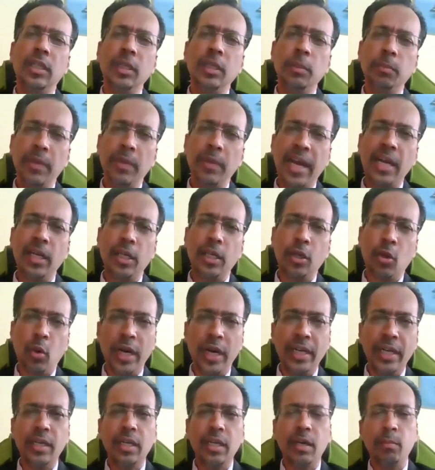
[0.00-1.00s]
demand
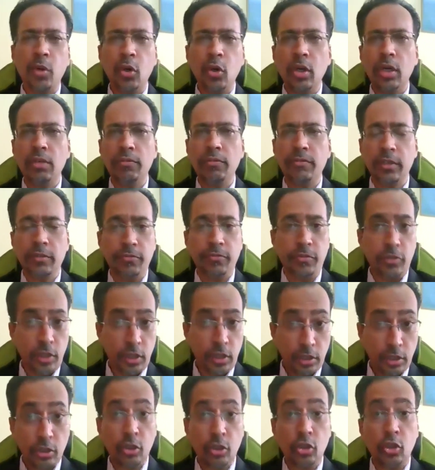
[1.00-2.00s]
quite an amount of
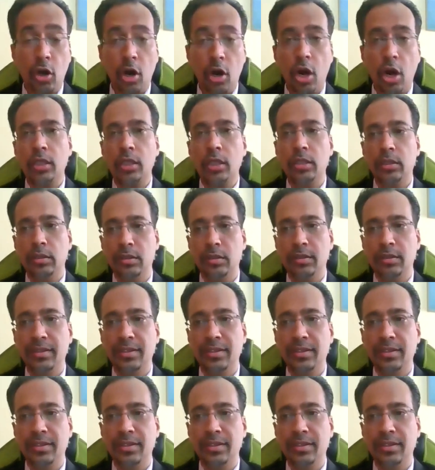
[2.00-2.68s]
effort, thought,